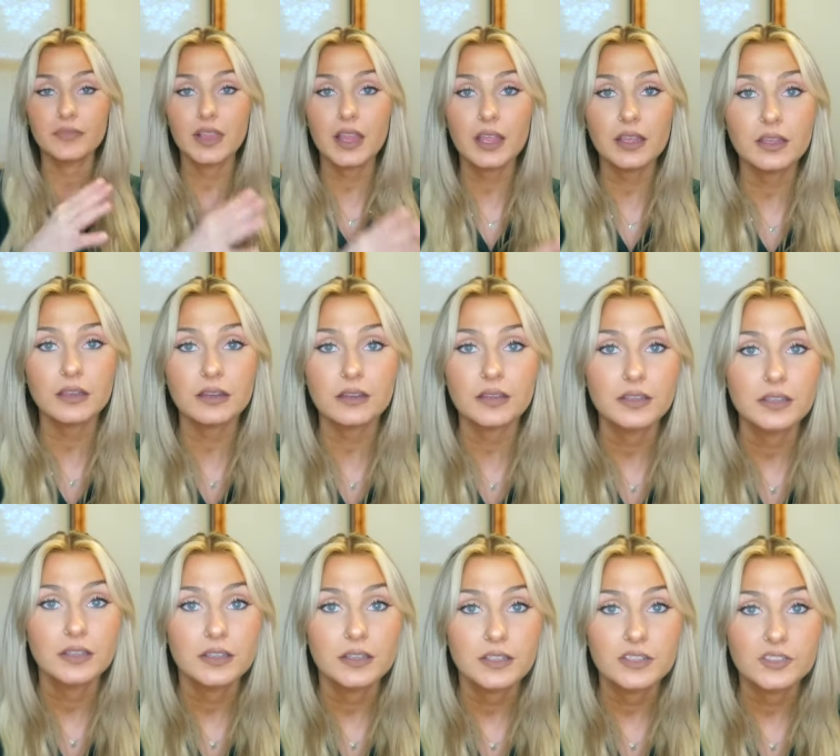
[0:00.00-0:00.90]
Like,
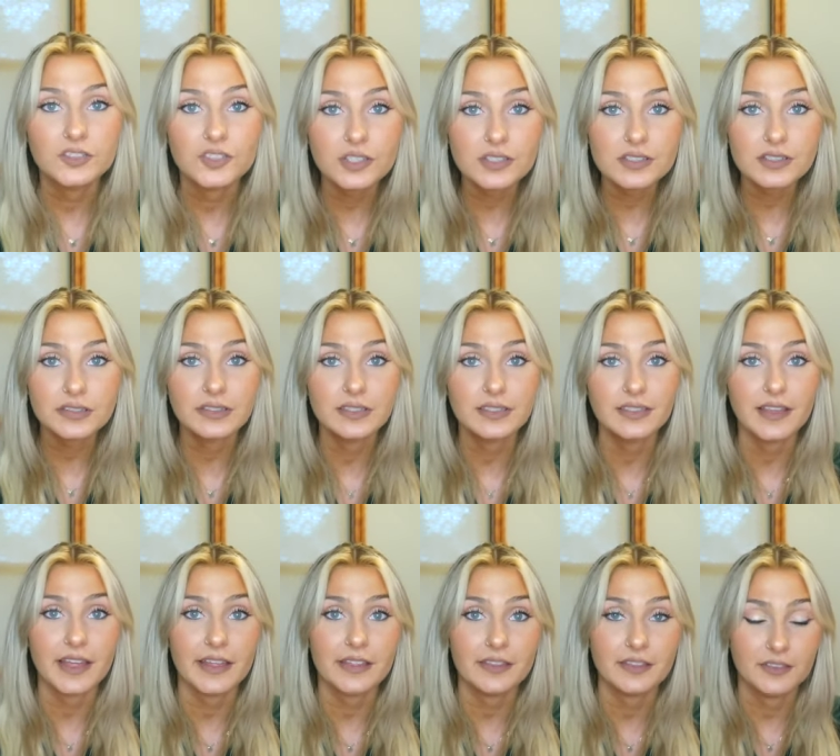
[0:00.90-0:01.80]
just
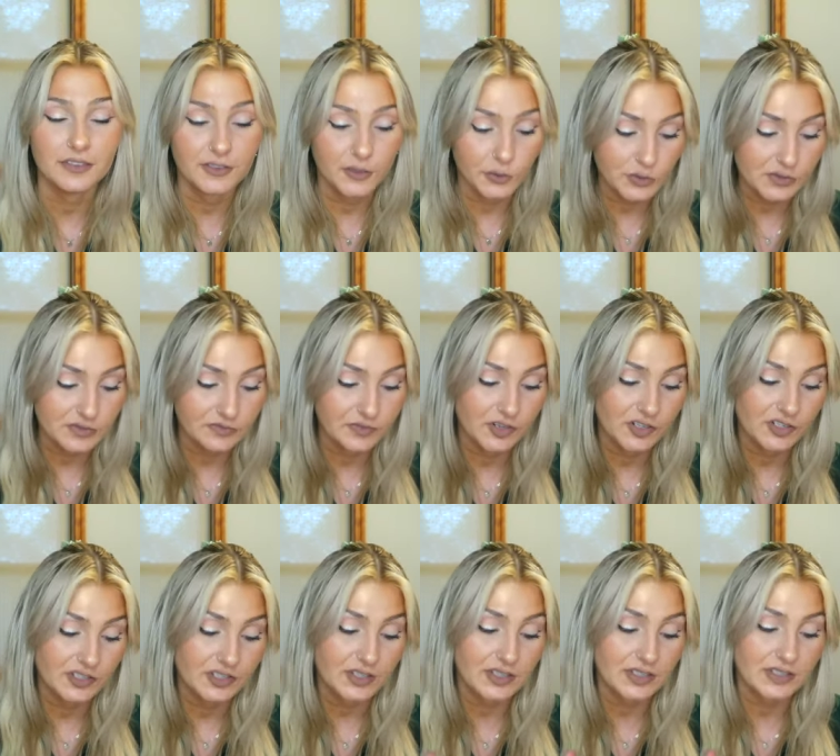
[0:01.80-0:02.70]
let those
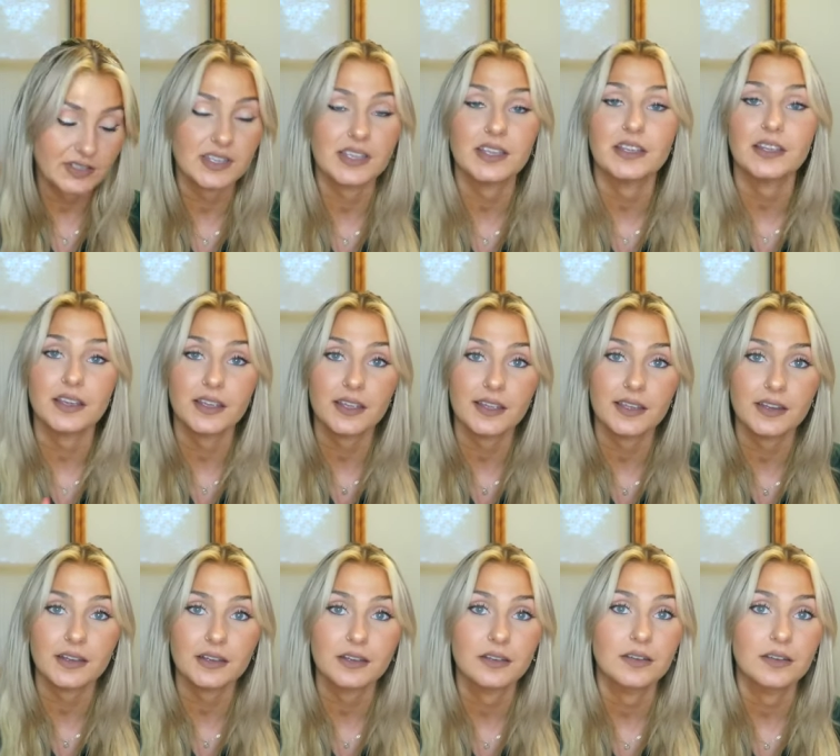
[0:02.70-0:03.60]
verses sink
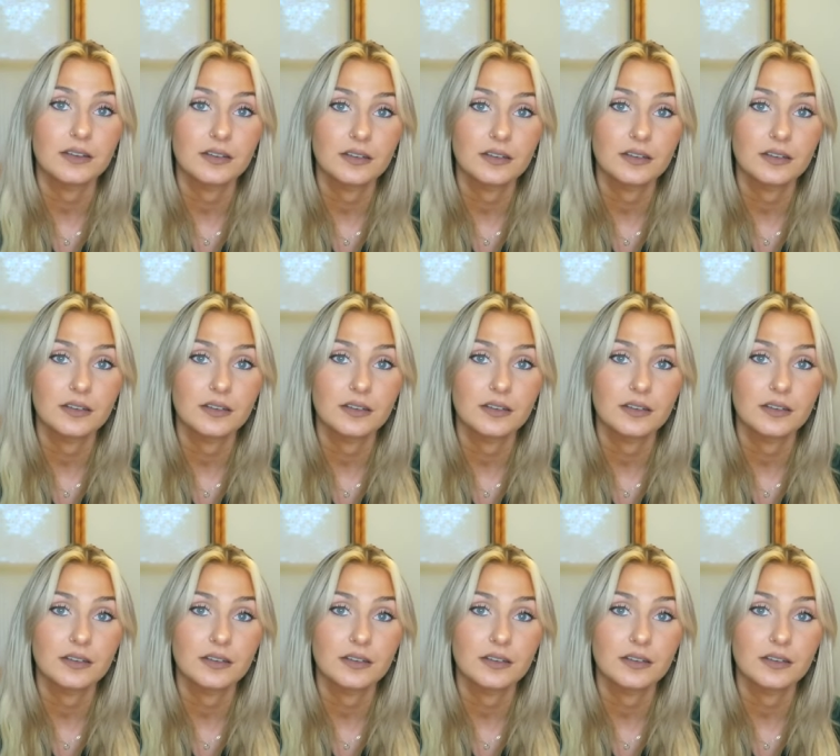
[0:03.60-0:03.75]
in.